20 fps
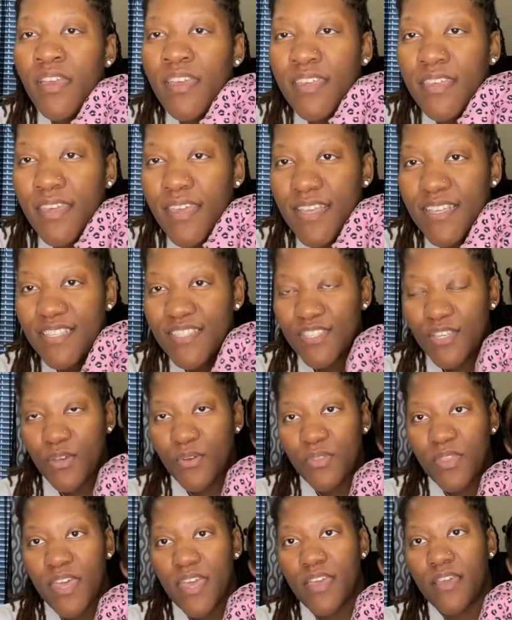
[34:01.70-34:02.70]
Yeah,
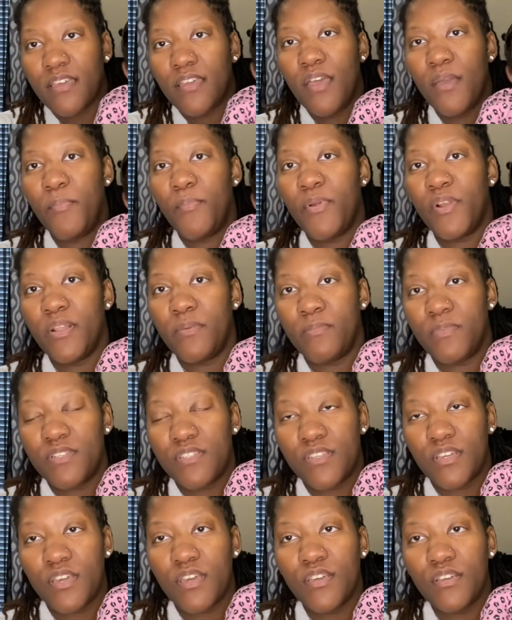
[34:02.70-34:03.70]
so that pretty
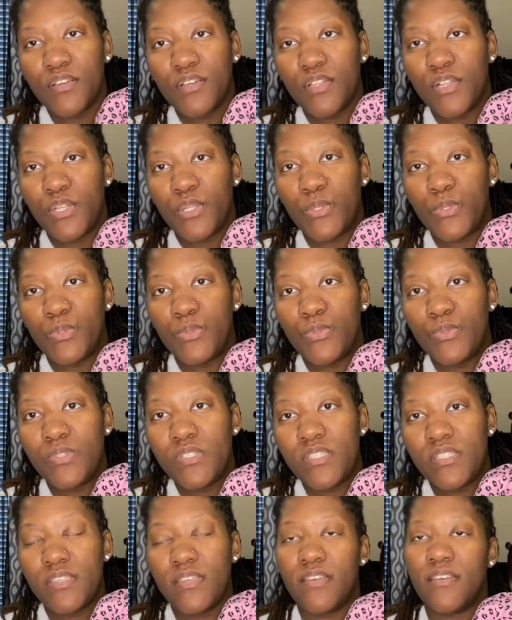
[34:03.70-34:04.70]
much
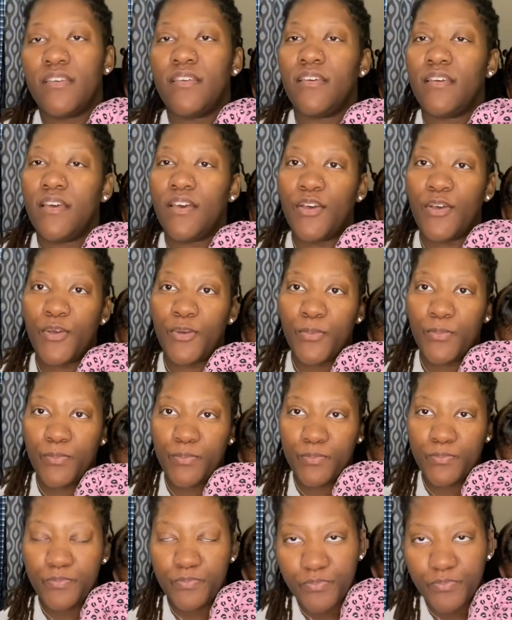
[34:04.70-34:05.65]
concludes um,